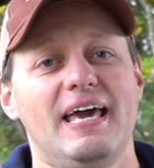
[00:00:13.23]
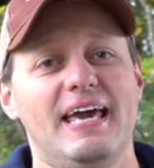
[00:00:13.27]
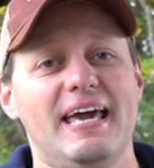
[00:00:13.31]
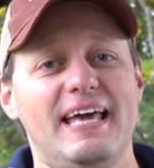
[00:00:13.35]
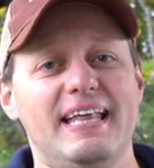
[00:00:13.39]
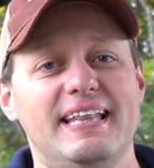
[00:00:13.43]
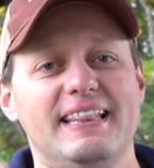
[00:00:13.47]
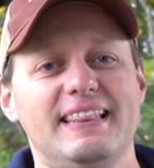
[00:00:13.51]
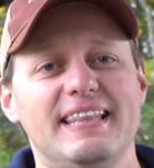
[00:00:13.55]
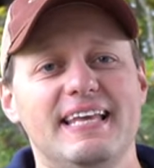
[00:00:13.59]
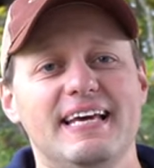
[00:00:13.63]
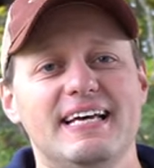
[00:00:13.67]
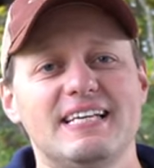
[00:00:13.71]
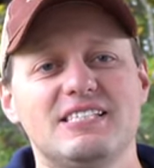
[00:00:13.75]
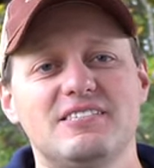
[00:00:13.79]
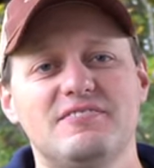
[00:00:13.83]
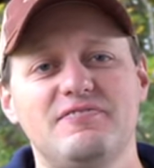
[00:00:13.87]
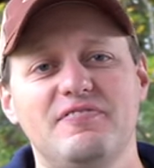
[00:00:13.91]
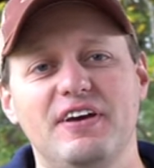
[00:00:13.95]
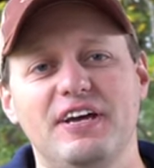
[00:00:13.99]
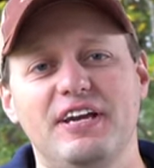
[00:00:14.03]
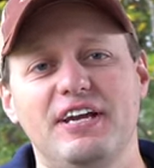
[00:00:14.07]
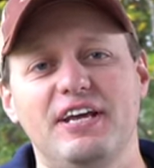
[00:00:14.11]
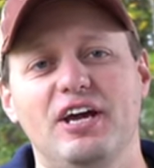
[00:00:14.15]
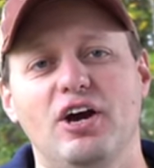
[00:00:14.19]
In this
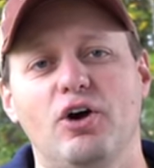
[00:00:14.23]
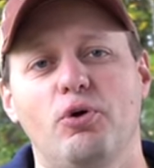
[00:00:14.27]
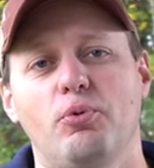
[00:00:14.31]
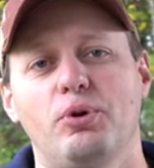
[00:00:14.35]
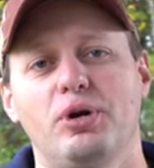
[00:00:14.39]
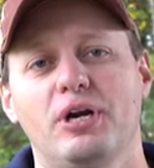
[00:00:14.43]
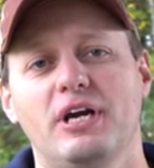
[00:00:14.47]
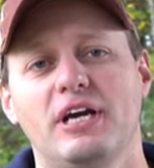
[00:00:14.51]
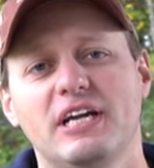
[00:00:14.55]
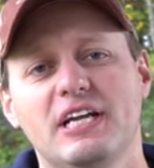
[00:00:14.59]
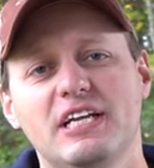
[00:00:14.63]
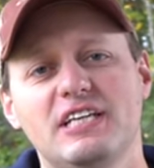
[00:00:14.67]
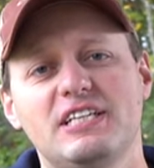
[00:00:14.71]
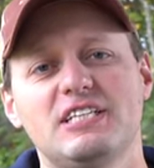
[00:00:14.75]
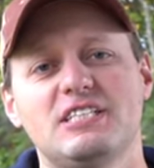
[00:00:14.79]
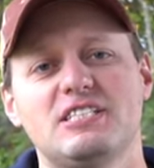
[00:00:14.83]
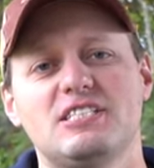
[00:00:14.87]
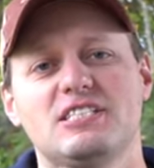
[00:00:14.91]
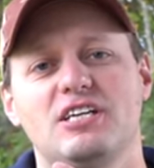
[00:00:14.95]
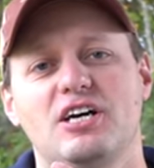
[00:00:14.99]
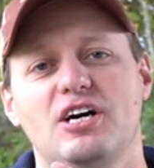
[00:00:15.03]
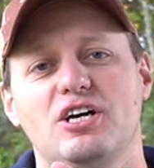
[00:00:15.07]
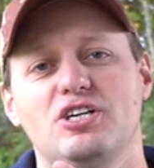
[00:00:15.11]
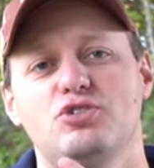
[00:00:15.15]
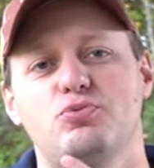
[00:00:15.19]
video, we're gonna
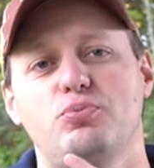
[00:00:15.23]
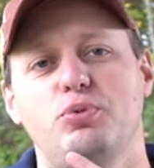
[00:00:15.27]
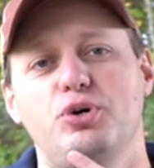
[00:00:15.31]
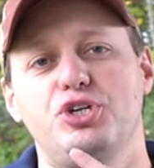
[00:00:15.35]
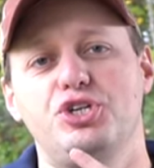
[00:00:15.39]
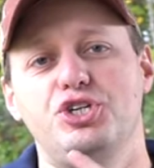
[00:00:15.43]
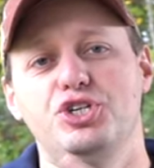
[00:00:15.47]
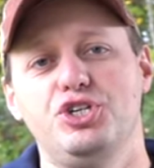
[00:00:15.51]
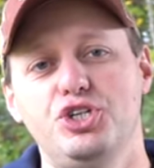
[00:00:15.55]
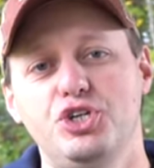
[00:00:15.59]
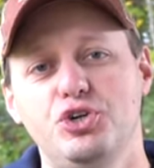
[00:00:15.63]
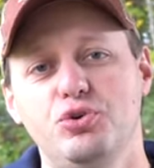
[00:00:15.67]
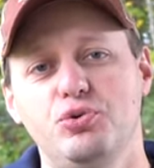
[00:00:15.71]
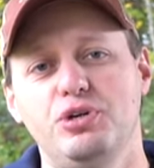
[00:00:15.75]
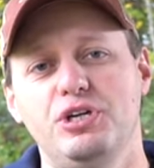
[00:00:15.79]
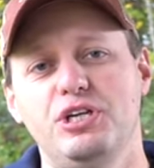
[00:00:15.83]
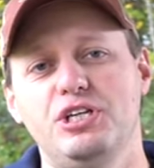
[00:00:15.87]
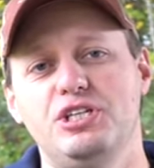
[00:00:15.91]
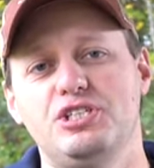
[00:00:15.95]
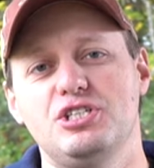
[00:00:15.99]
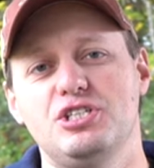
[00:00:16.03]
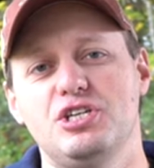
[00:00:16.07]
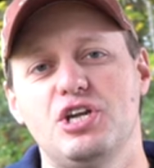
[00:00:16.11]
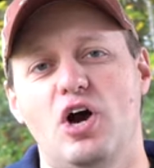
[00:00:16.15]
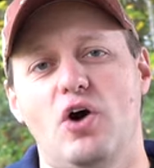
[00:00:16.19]
discuss what you
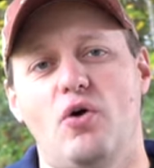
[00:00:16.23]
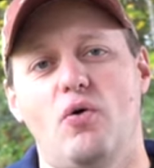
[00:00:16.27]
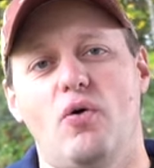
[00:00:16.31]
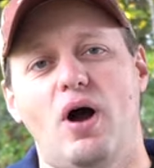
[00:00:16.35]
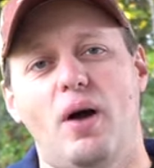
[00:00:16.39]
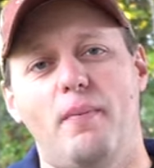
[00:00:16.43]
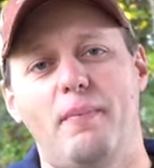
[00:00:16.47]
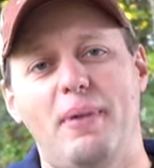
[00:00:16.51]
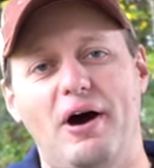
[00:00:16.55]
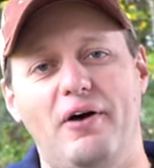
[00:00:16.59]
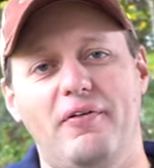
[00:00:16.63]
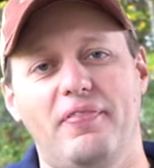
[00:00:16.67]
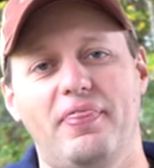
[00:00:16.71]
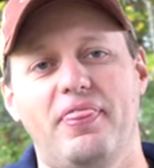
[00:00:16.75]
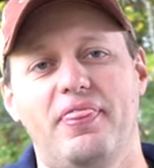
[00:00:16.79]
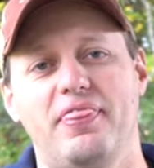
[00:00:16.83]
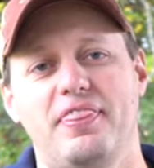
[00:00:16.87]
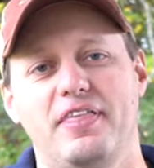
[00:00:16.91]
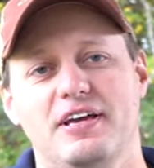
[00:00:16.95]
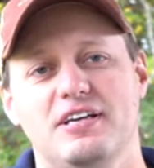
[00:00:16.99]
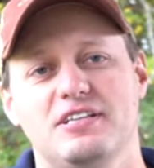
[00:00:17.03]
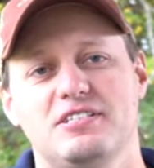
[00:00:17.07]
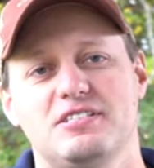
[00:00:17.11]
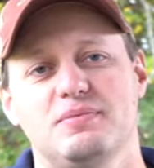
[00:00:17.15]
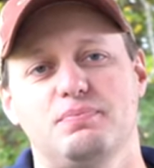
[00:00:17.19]
need to know about
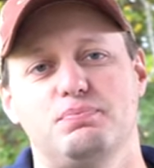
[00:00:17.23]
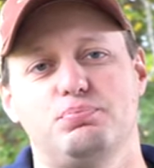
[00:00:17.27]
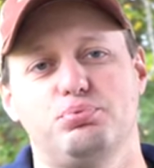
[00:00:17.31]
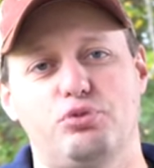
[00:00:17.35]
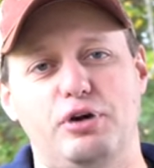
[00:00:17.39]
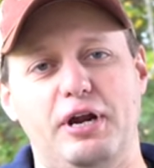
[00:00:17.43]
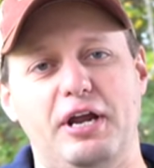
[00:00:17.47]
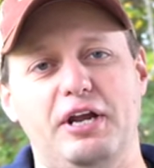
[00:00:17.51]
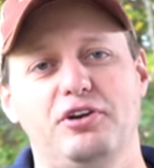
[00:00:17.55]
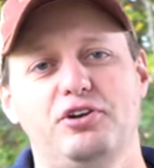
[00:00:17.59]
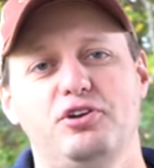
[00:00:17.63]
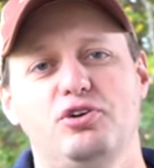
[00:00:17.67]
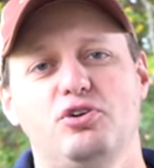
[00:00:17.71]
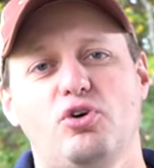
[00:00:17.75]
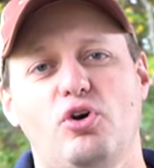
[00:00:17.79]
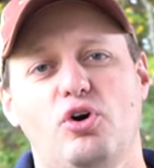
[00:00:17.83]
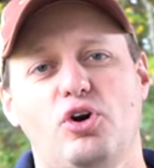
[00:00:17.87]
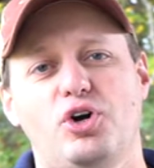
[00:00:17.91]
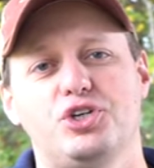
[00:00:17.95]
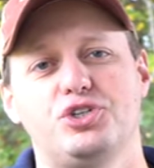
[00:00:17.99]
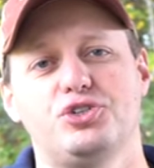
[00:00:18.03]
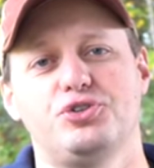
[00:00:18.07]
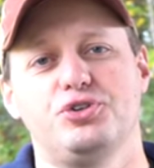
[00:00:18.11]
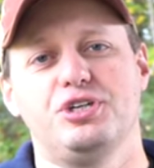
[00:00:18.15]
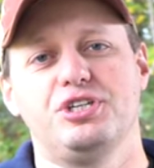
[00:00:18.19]
this brand new
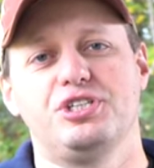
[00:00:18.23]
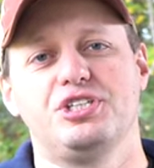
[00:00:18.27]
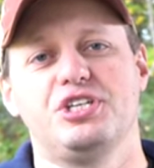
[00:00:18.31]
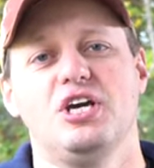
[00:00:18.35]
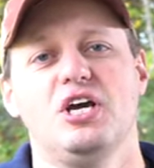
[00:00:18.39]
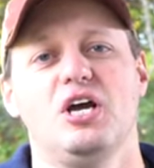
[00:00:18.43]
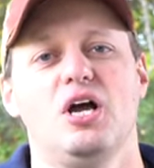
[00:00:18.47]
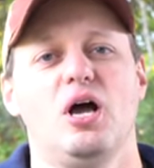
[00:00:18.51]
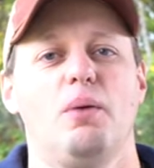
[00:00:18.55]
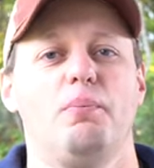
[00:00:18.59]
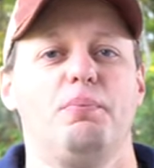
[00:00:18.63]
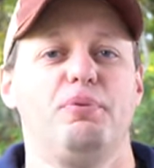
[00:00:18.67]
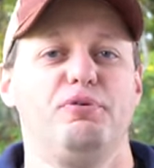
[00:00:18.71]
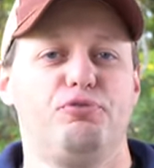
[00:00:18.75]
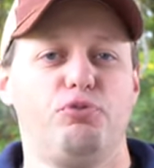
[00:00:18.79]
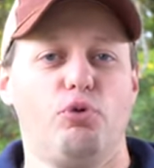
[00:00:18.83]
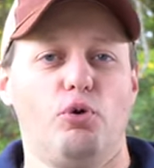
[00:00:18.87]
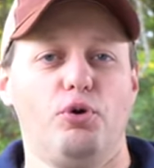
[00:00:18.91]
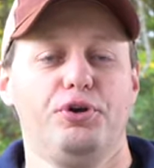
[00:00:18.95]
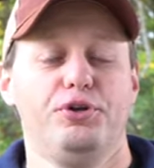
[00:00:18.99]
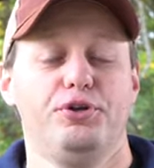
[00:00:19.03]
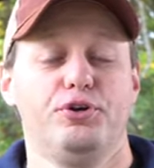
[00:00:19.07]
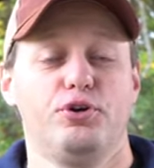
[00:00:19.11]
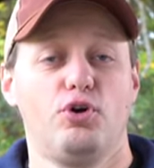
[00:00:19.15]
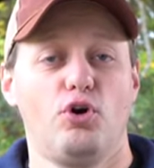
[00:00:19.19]
cartridge
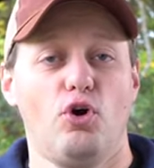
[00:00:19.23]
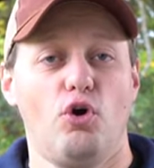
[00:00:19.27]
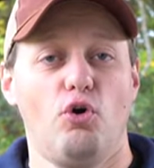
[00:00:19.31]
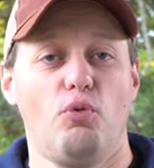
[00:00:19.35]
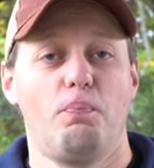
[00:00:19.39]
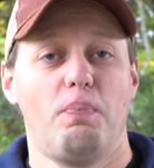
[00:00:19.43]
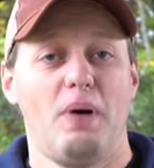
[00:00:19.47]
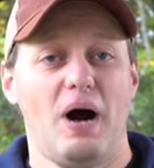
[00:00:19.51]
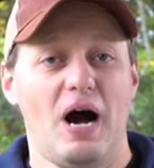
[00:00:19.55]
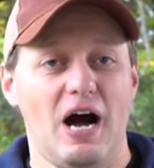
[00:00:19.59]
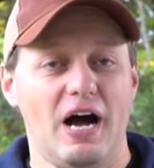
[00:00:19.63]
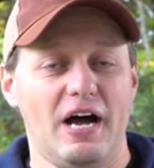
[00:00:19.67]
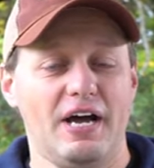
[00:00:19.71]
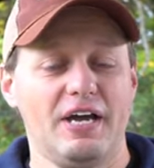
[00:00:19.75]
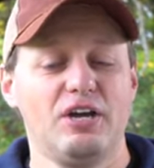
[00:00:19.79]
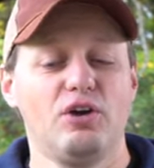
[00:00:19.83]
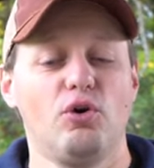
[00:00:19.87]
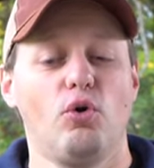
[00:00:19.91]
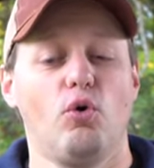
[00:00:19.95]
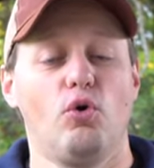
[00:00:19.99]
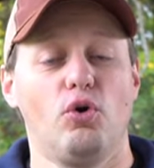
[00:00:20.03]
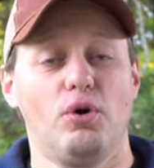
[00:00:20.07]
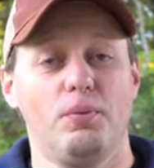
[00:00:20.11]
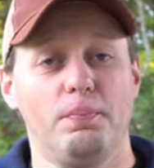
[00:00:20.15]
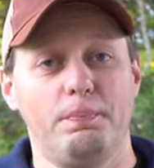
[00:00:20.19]
before you go buy
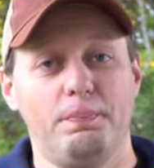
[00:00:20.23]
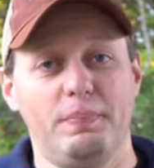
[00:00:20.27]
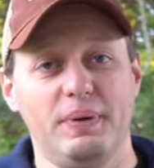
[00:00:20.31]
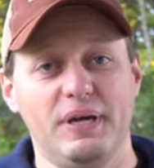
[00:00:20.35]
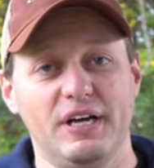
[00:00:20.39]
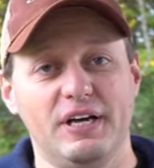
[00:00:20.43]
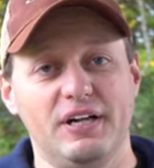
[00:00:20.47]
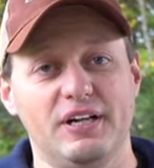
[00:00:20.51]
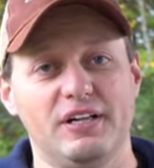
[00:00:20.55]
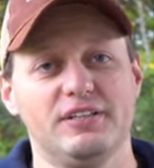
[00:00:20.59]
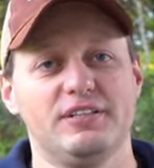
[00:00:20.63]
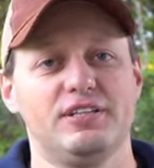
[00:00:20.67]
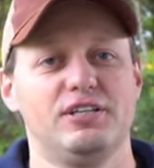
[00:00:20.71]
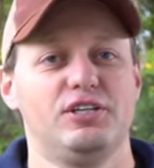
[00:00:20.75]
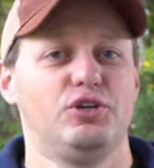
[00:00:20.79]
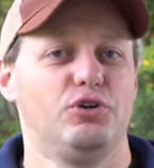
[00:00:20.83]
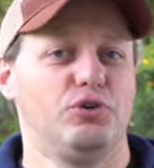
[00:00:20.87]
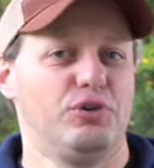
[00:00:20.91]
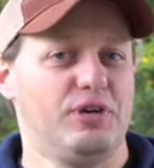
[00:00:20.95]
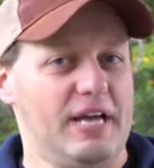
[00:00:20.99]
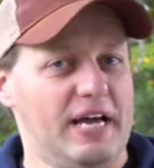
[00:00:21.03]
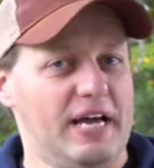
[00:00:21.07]
or build your